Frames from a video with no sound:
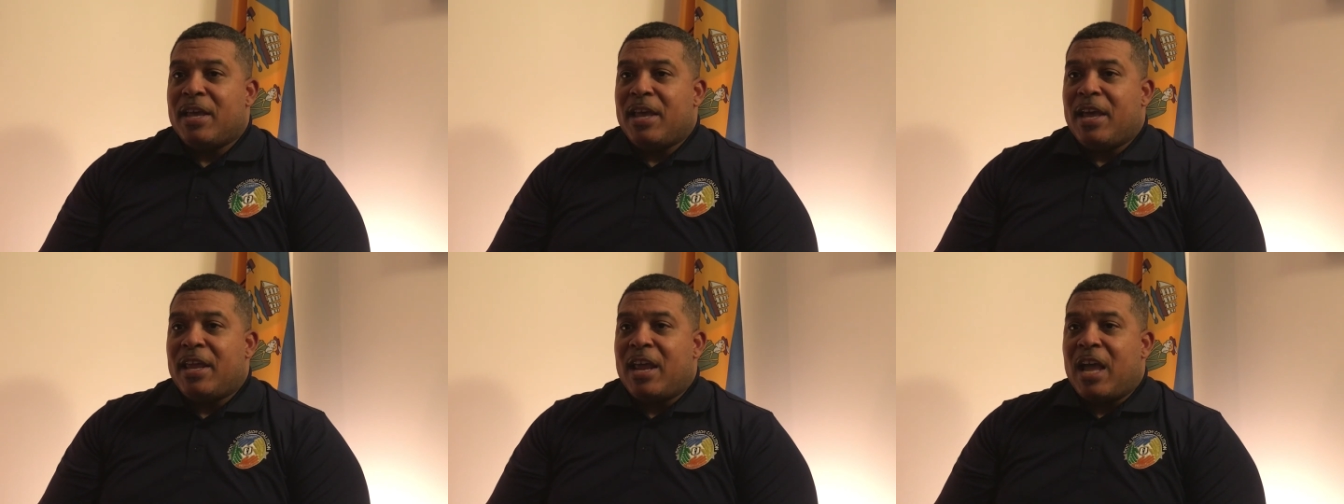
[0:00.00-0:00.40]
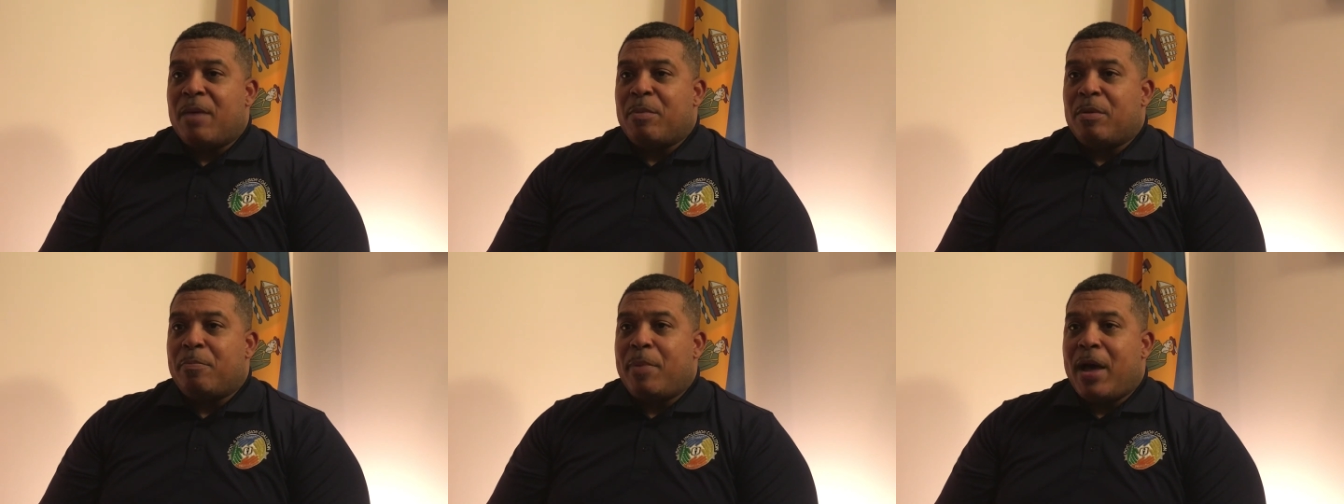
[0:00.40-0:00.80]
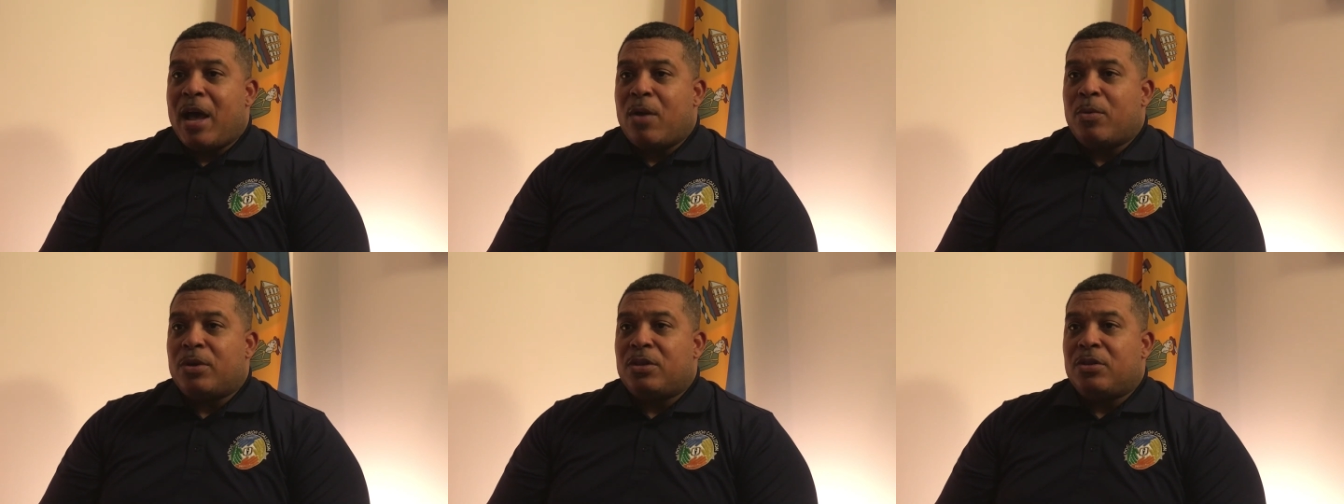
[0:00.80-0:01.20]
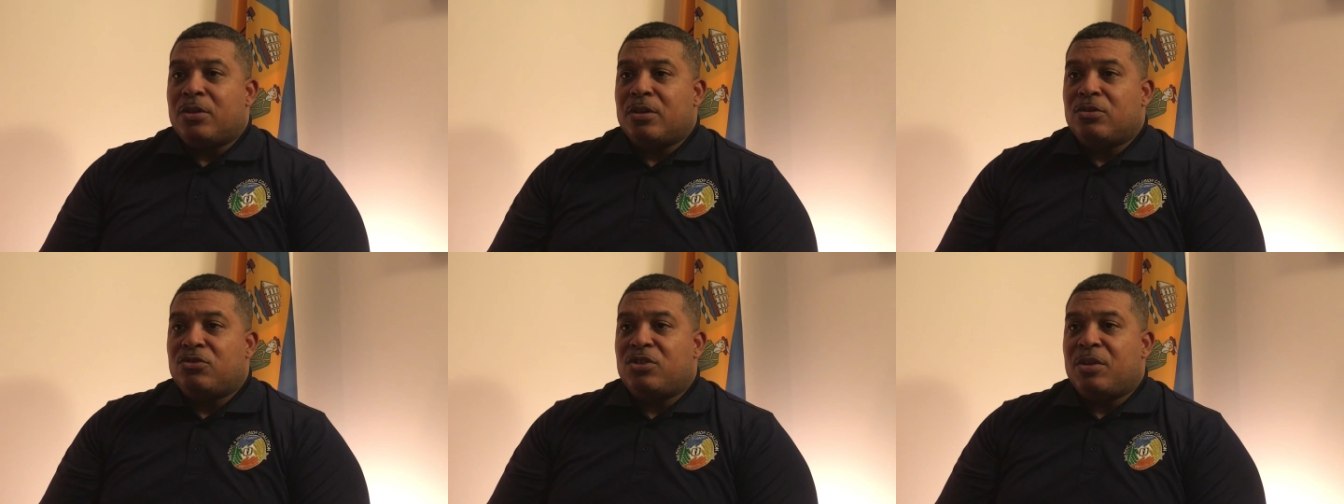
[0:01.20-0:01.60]
and I am empowered to
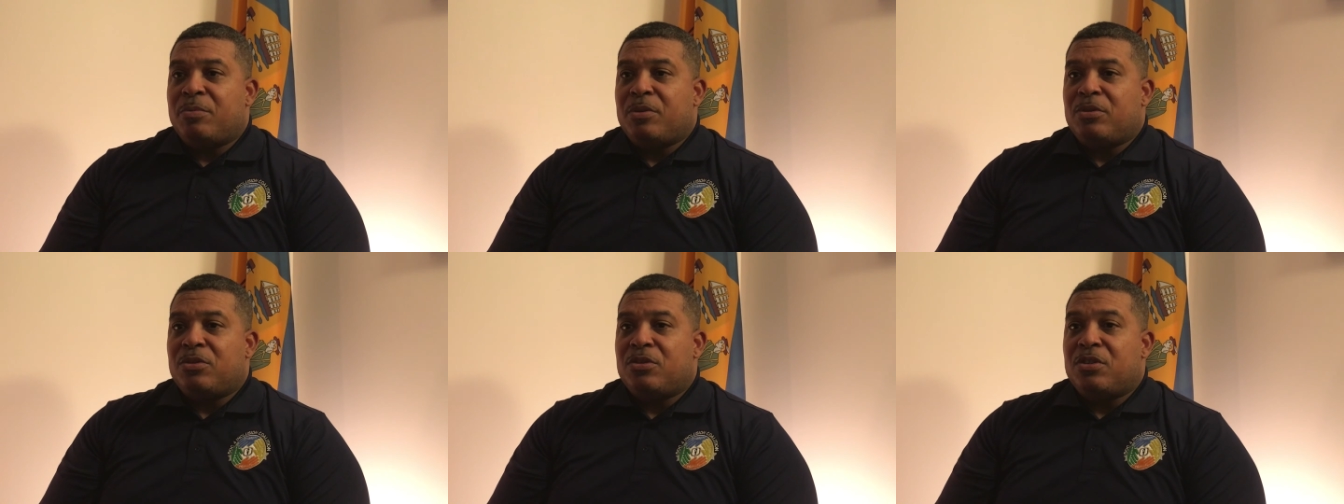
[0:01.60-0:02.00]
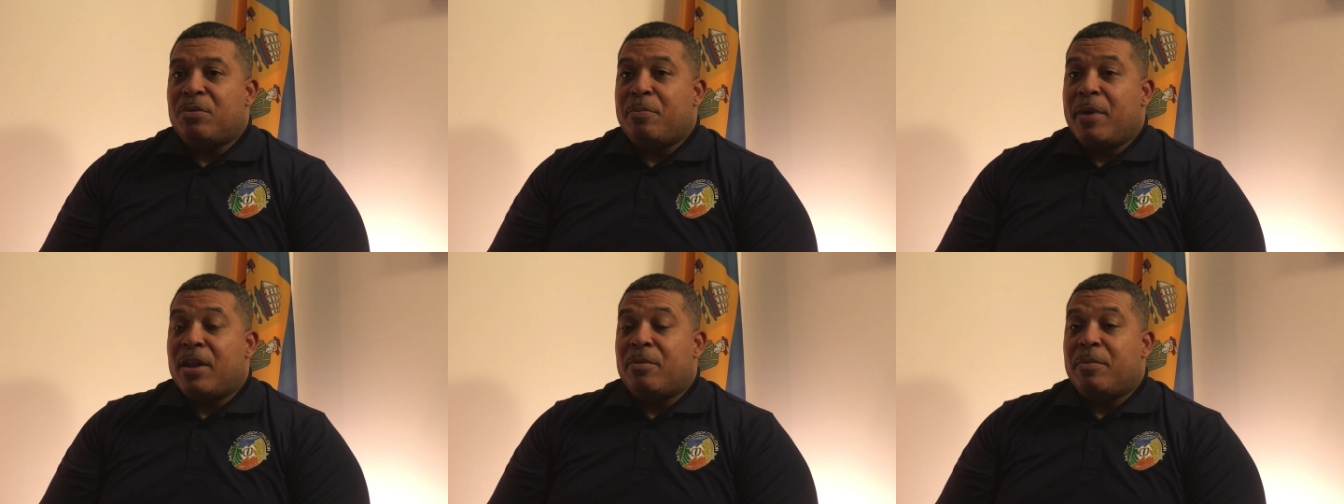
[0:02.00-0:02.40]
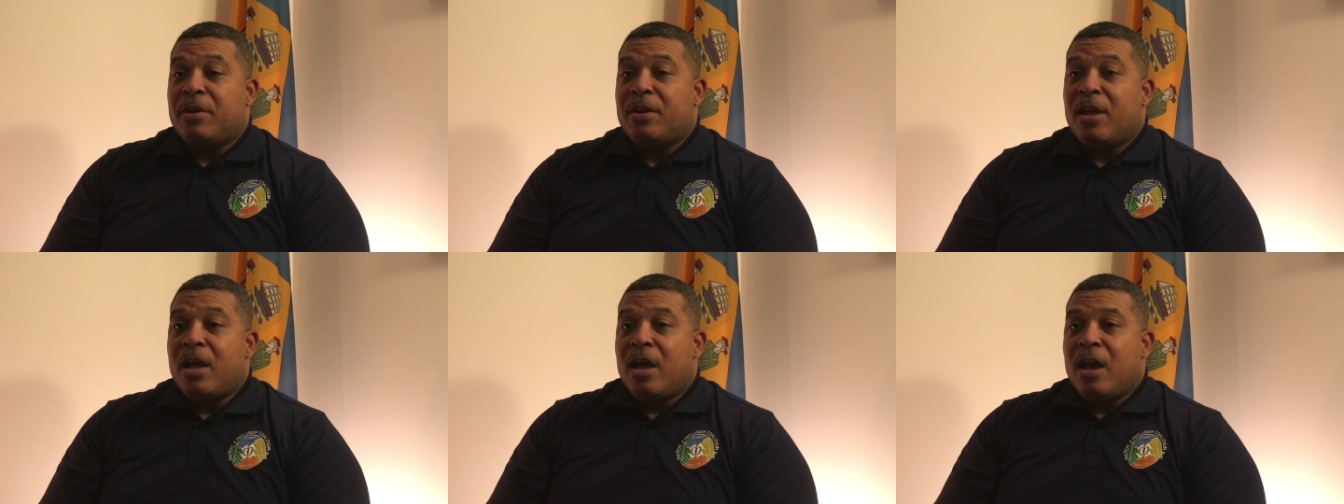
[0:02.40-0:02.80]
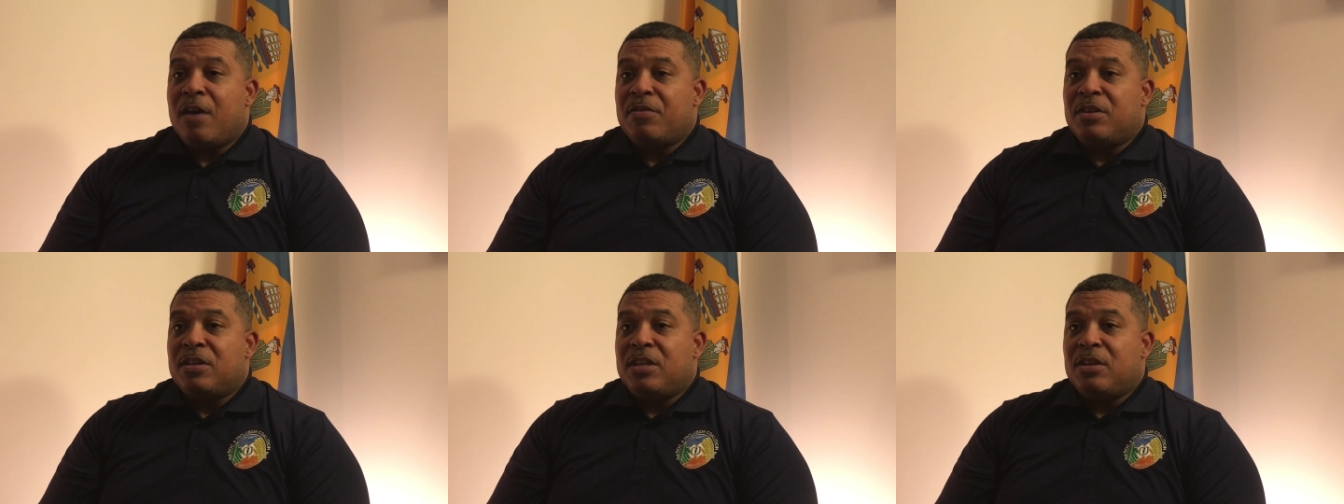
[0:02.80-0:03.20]
contribute to the betterment of
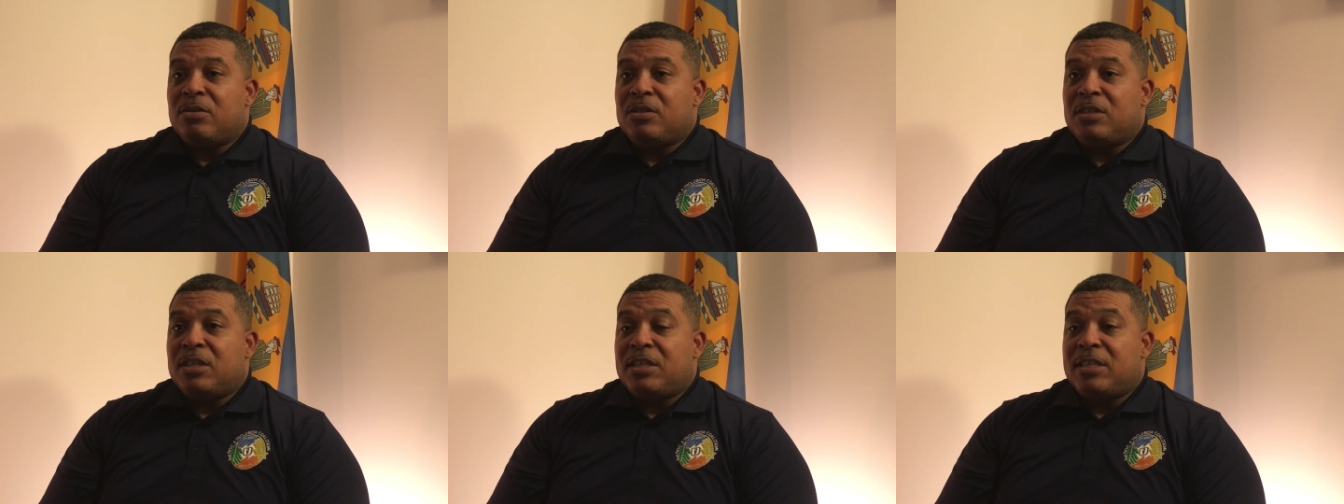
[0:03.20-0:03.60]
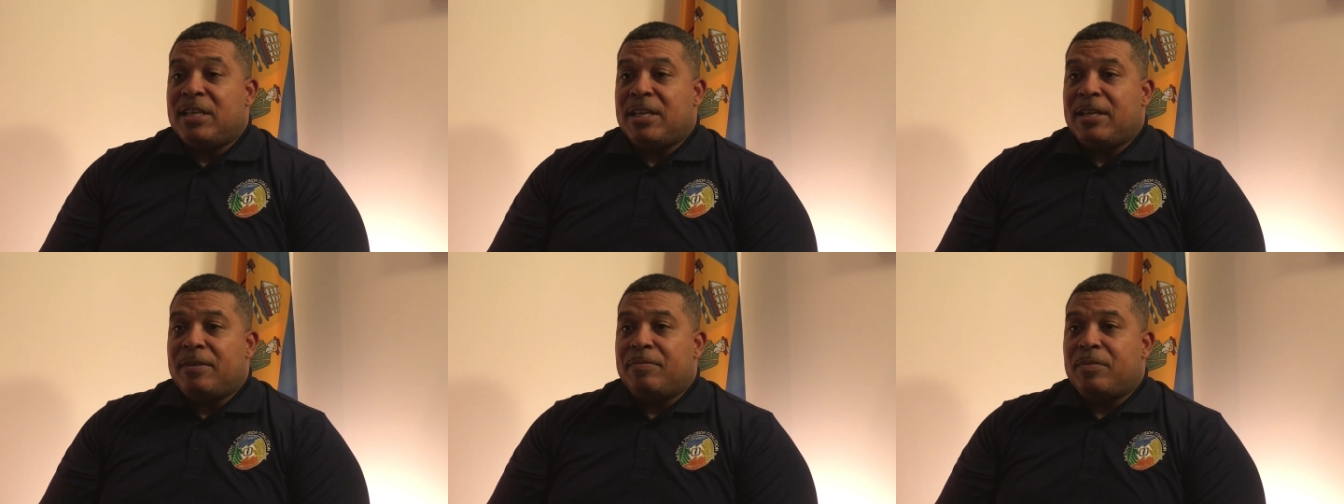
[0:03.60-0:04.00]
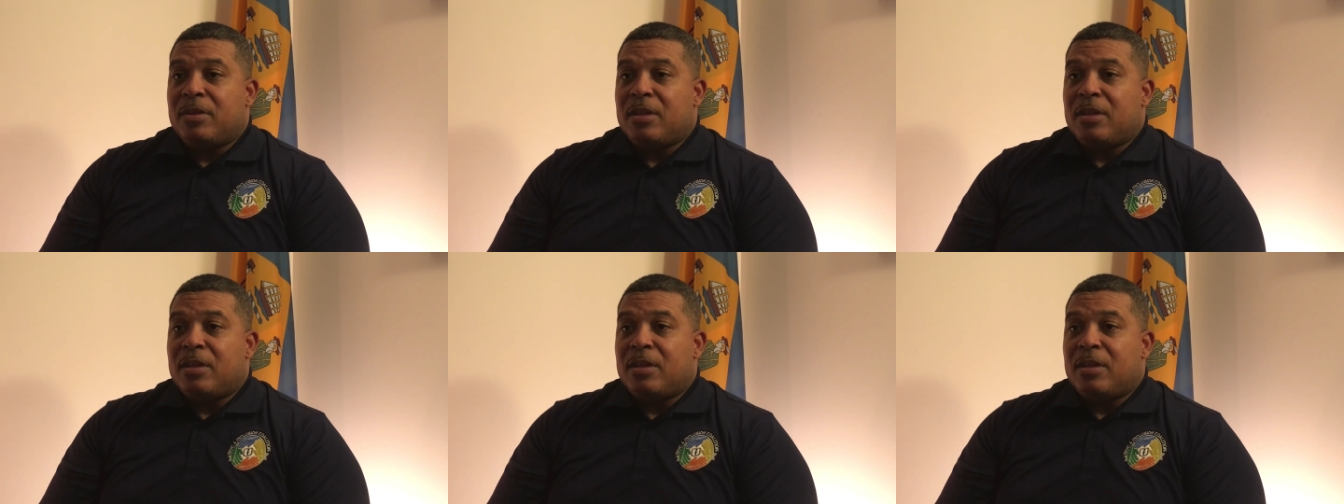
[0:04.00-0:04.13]
the DOC team.